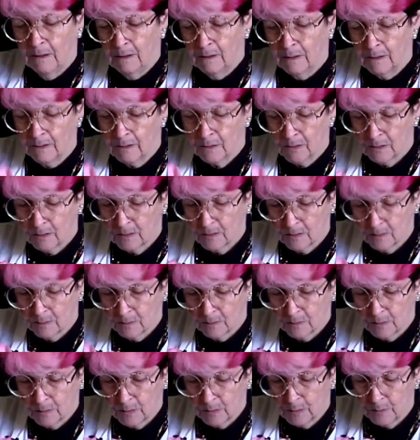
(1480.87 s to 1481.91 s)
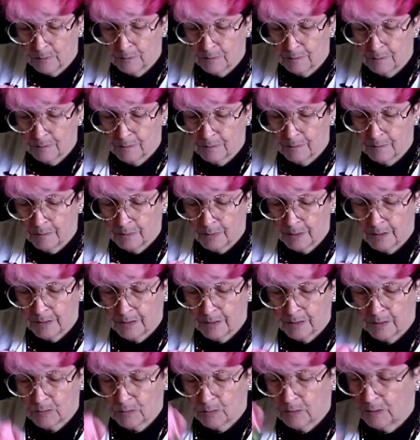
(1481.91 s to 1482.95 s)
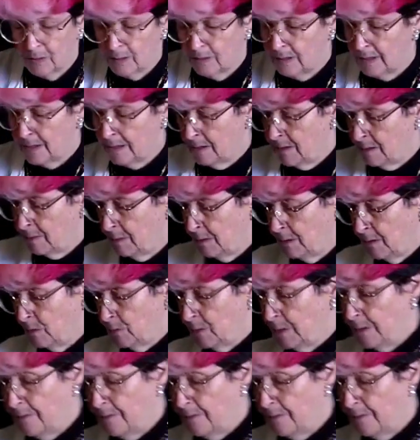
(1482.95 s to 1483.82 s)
And so we'll bring this one down a little